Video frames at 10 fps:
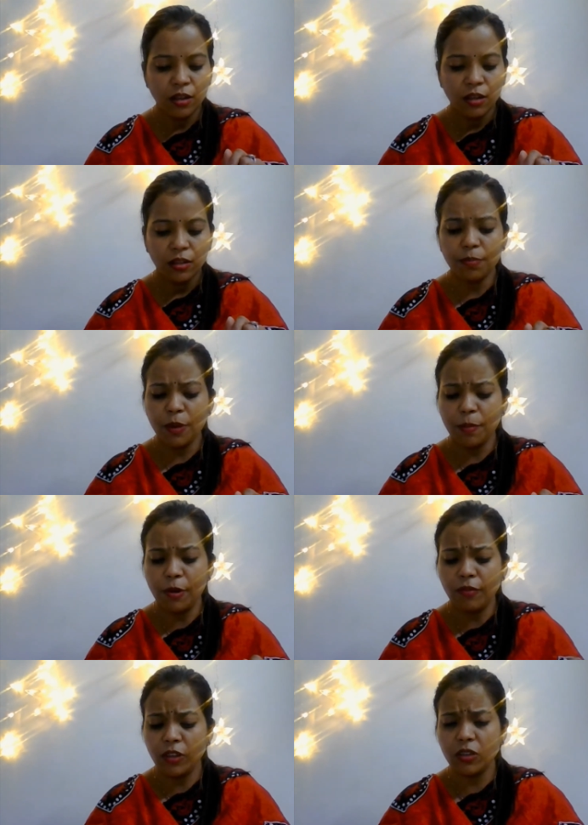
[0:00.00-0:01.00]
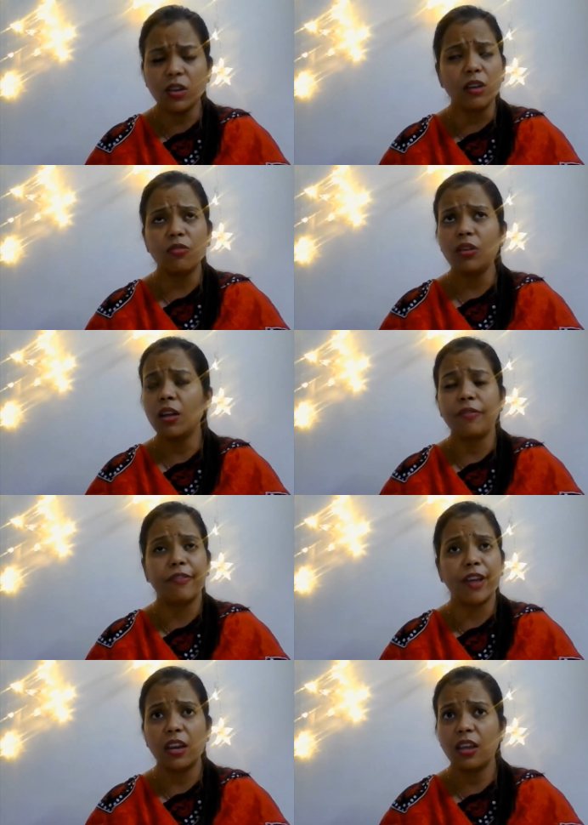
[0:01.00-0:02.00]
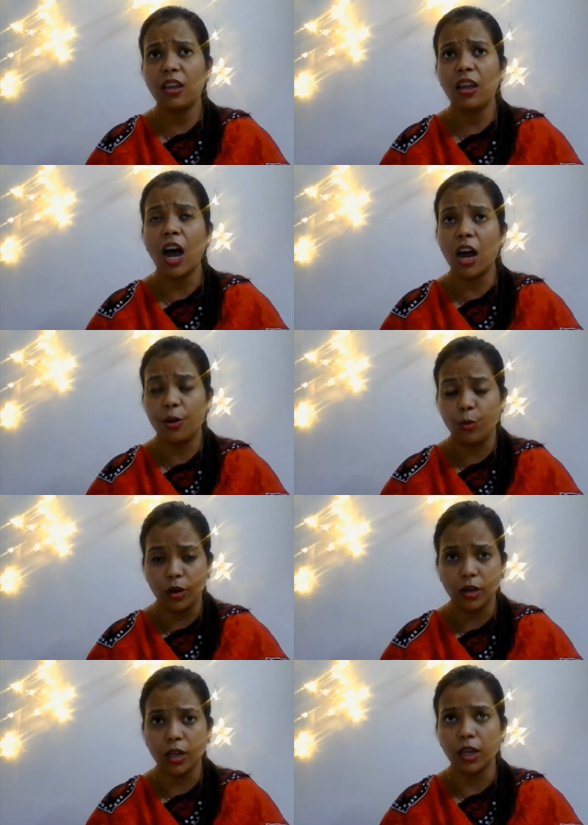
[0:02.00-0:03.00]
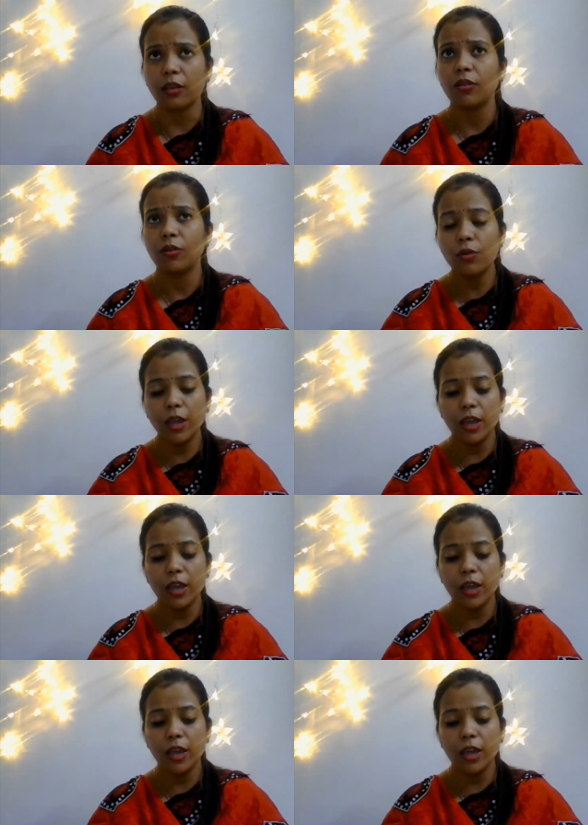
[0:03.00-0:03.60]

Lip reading: the people of this country are very hardworking. Okay,